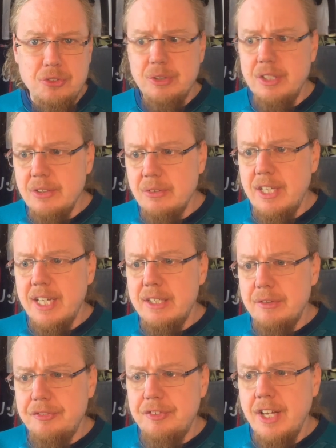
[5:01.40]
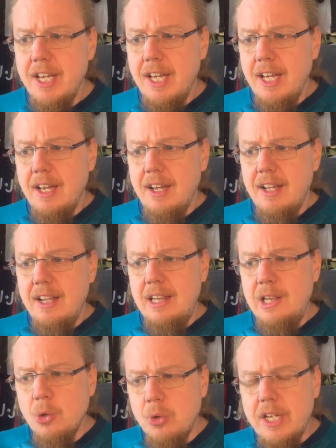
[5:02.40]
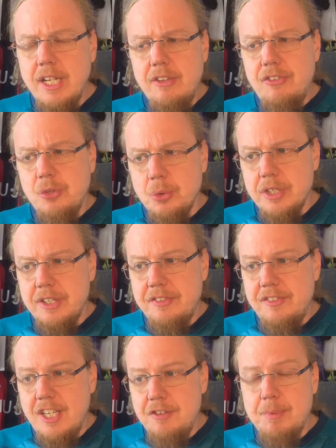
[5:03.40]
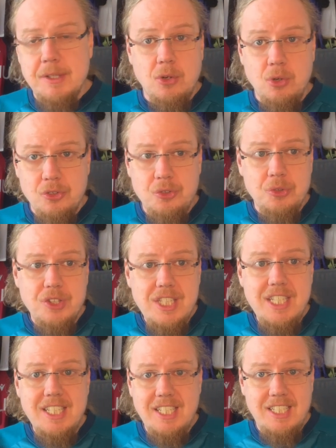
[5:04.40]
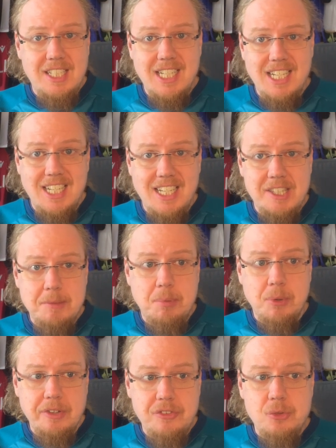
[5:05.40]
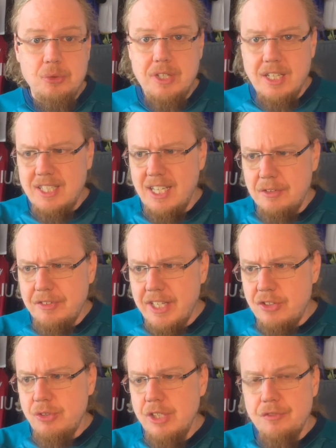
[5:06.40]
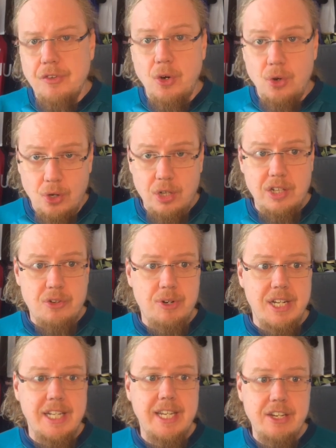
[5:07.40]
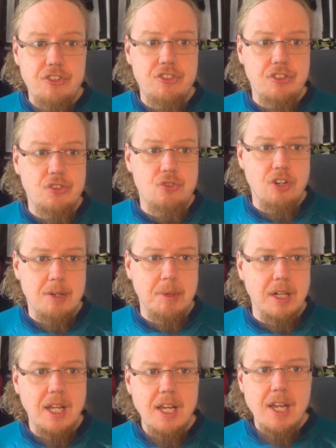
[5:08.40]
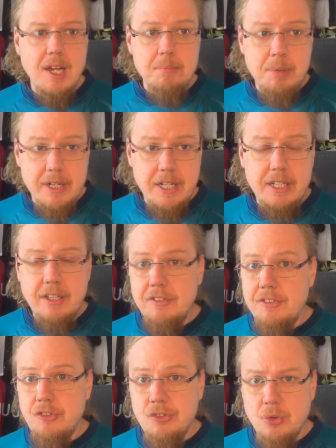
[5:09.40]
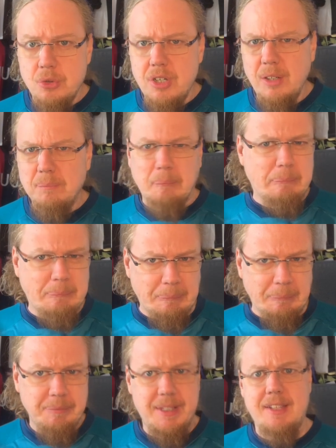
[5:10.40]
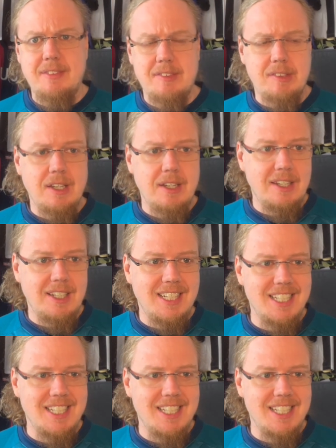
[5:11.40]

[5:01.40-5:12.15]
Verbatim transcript: you know, kind of looking sort of safe, but also needing uh, the points to kind of get rid of all relegation trouble. Paredes score Hmm, that's uh,